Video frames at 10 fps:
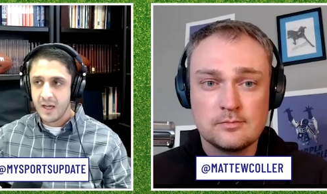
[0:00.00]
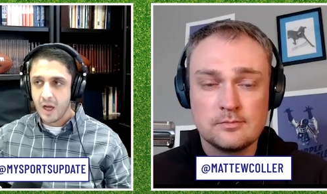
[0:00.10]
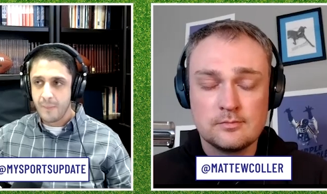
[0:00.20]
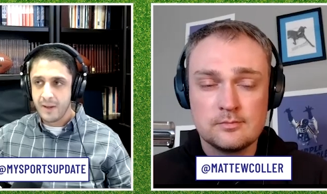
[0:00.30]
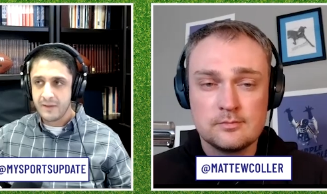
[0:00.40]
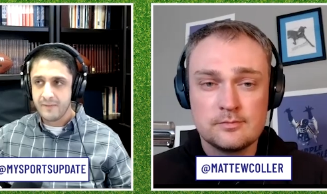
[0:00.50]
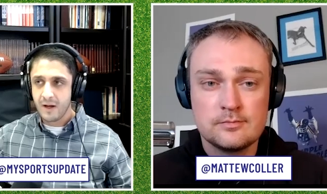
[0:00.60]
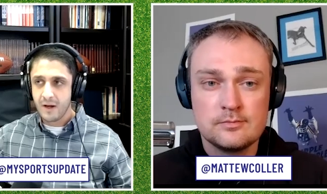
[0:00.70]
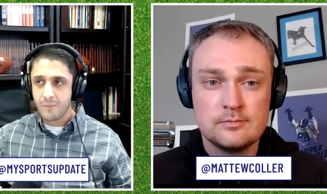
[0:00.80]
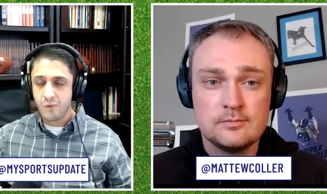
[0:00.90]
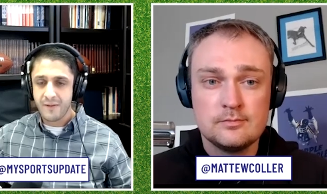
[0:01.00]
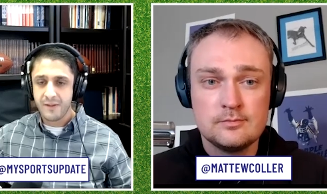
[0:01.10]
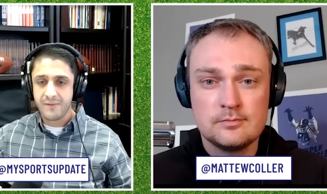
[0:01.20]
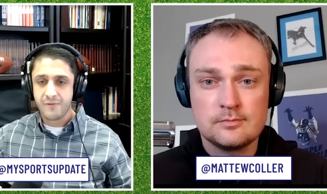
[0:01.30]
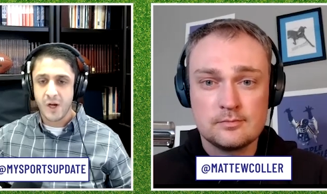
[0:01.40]
Speaker 1: a bit of a breath
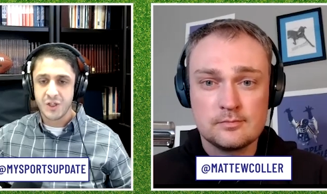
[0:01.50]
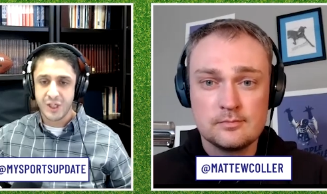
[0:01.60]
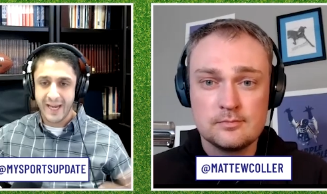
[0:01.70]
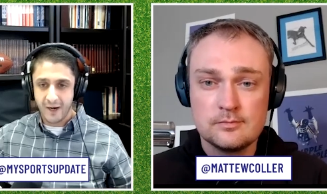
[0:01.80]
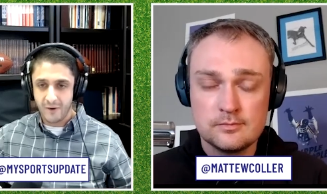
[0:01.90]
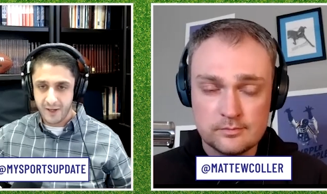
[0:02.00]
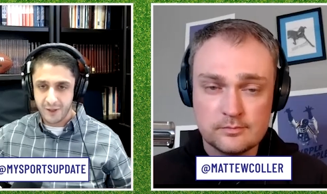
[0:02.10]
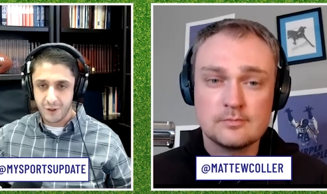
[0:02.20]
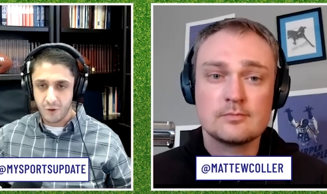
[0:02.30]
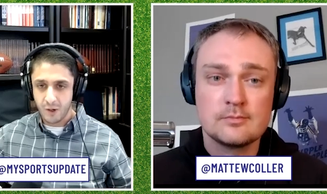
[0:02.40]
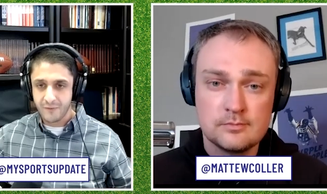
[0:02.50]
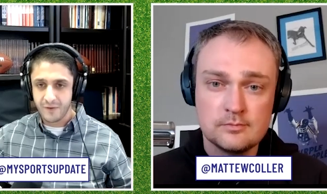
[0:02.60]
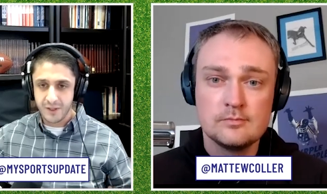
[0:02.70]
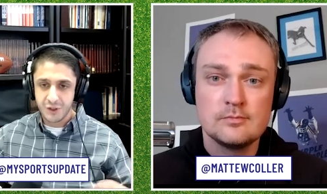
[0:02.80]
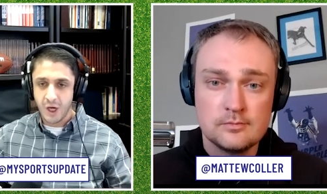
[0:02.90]
of fresh air in New York for
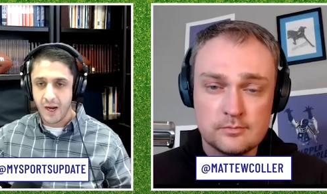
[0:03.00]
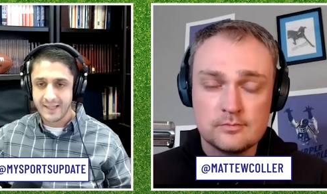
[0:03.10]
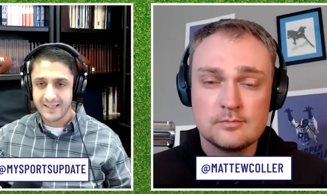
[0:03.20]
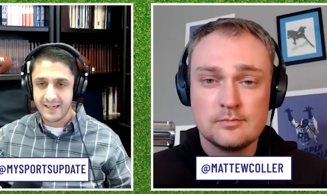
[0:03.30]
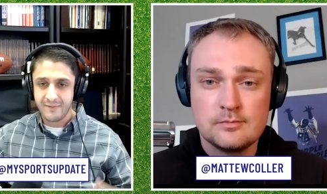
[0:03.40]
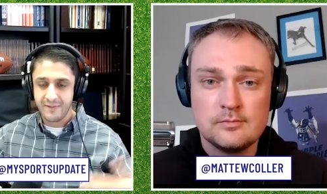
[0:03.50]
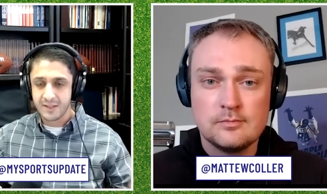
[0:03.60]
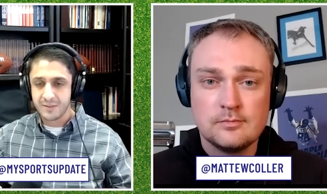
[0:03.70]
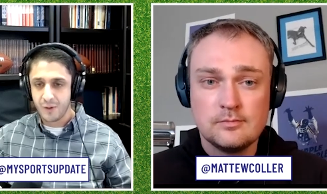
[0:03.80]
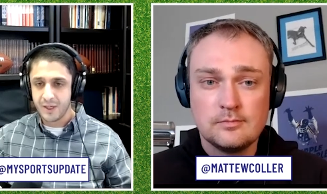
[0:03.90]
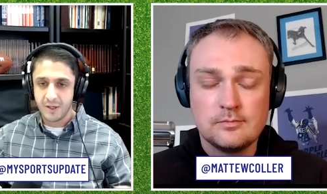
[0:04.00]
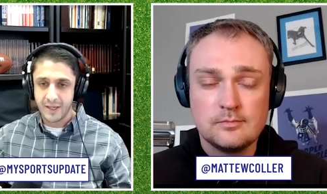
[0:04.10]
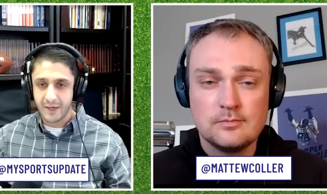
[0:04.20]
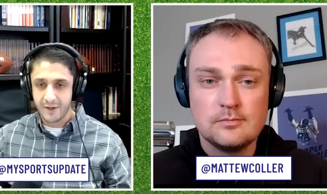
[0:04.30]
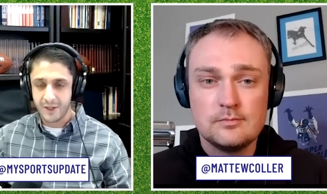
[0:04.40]
the Giants, and it feels pretty good
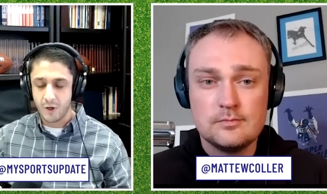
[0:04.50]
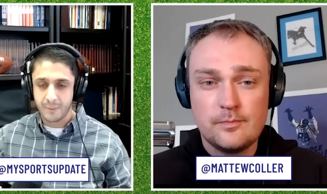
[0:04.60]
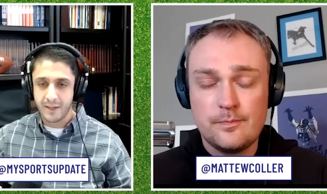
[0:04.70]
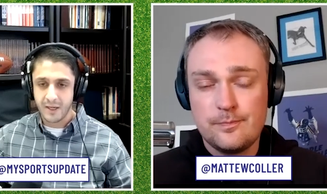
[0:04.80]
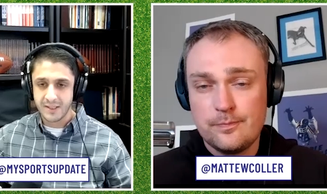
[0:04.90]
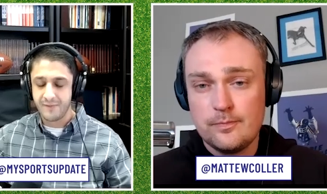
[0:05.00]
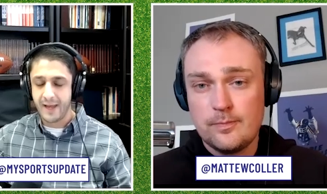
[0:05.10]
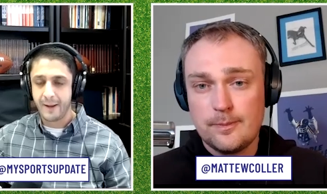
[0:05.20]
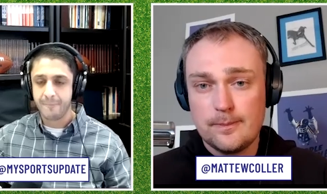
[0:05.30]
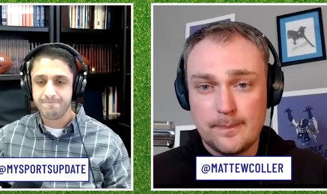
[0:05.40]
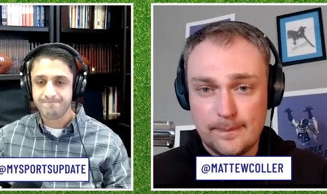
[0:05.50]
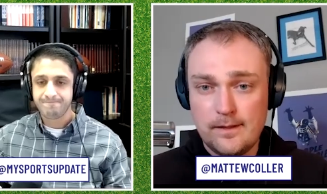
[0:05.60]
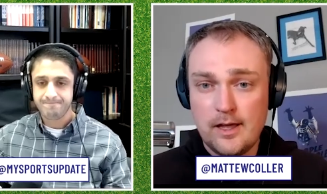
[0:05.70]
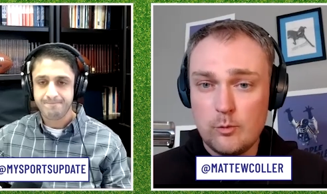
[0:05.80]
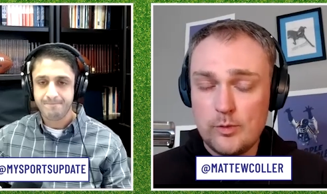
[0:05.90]
here in New York because of that.
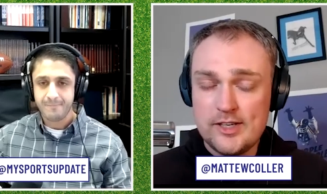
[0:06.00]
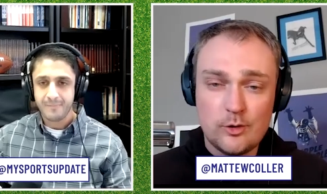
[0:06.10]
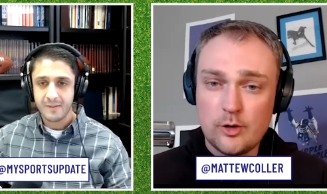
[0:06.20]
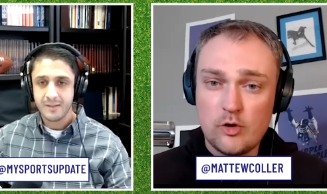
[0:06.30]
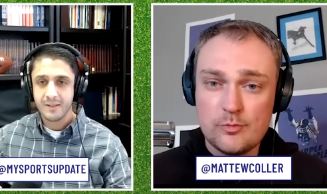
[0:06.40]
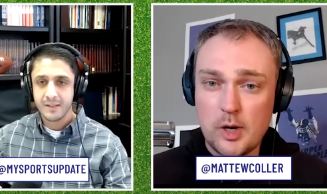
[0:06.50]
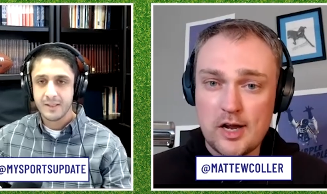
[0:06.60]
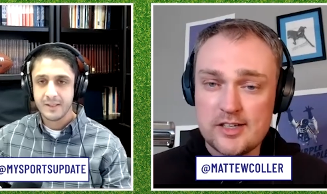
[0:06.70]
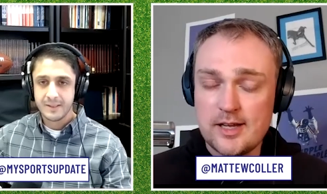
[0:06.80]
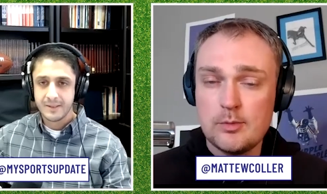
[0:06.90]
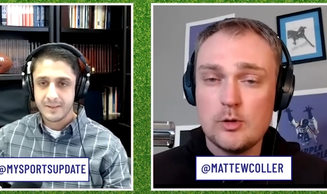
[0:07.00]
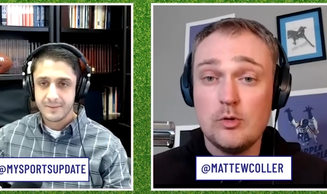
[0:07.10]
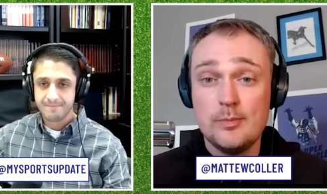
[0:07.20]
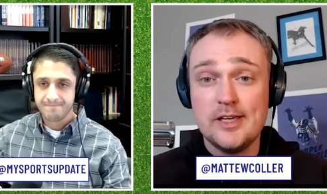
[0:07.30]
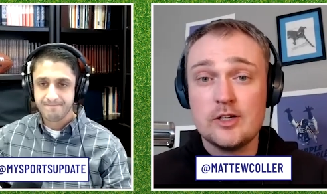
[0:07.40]
Speaker 2: Yeah, we don't know if Brian Daboll
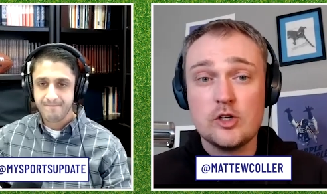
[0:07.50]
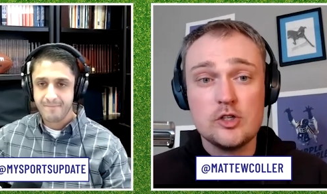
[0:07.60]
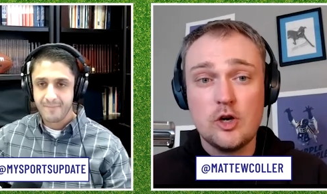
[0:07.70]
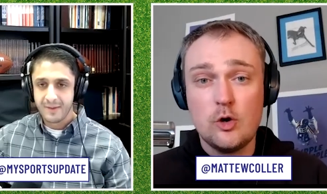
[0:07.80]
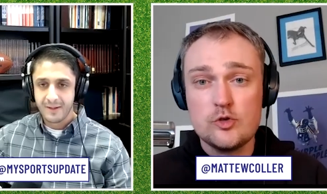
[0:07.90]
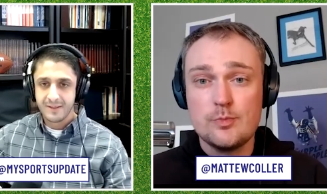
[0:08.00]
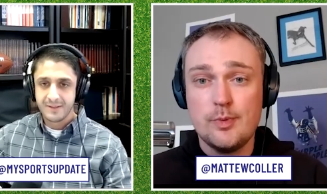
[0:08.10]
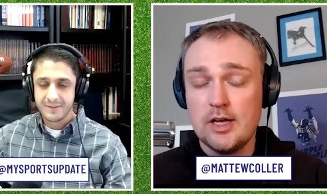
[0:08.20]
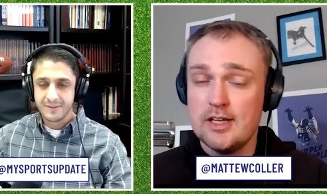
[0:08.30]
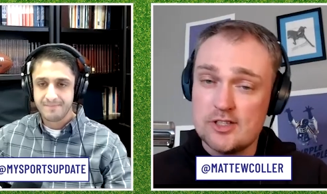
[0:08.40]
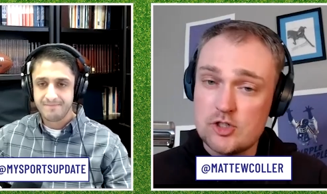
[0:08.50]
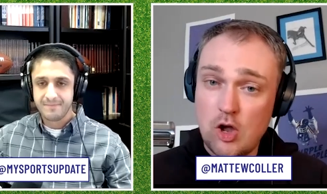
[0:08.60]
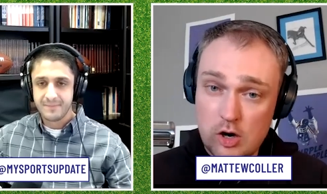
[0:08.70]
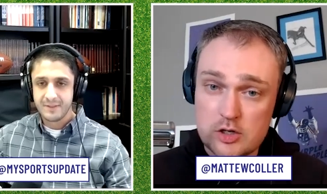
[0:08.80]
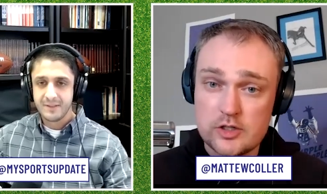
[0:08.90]
will be a good coach, but it's
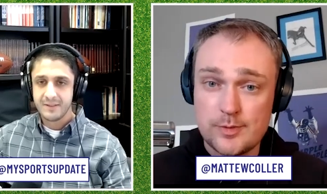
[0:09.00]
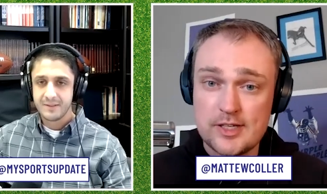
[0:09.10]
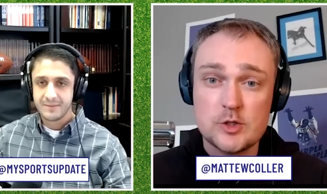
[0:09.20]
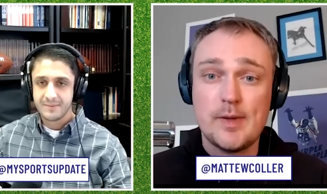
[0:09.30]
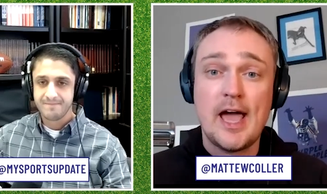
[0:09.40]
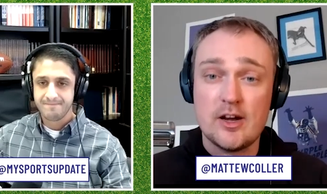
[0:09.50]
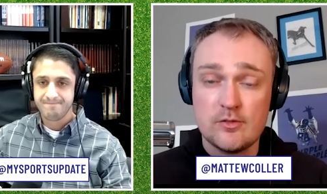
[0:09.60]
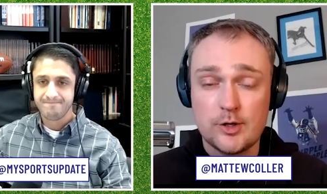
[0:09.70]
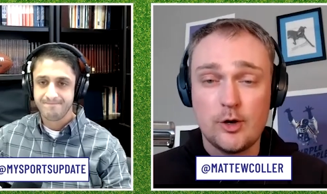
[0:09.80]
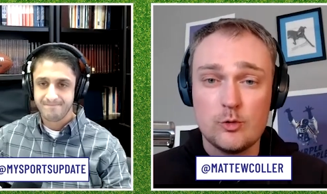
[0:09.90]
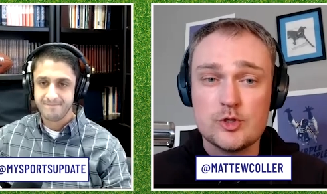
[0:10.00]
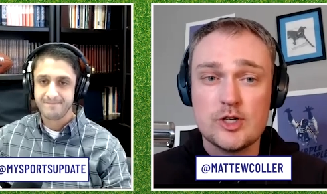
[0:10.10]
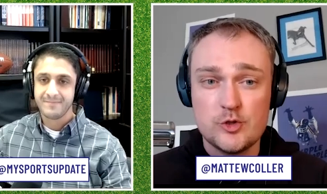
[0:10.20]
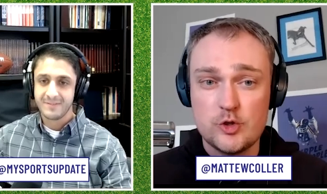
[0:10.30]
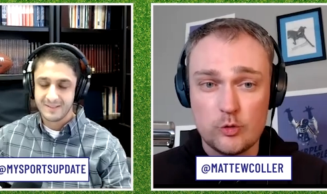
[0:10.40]
hard to be as bad of a coach
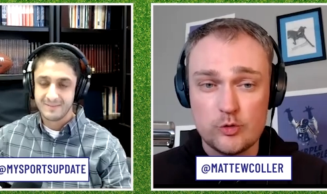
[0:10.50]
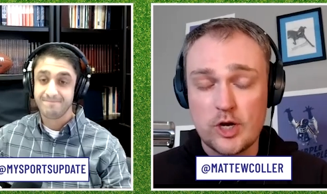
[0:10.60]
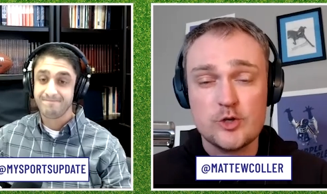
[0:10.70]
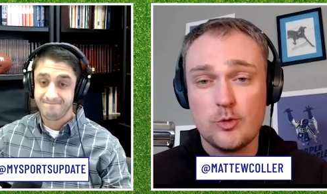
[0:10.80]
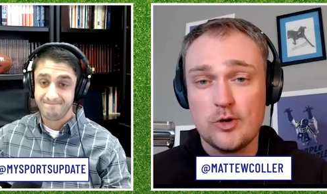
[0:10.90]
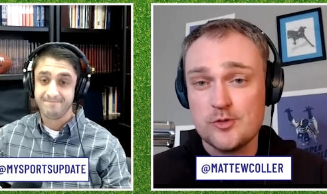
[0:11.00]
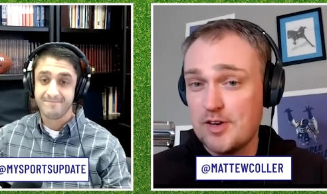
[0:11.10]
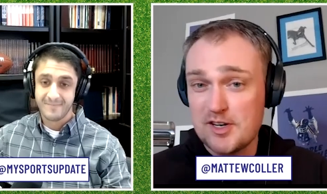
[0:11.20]
as Joe Judge was. Very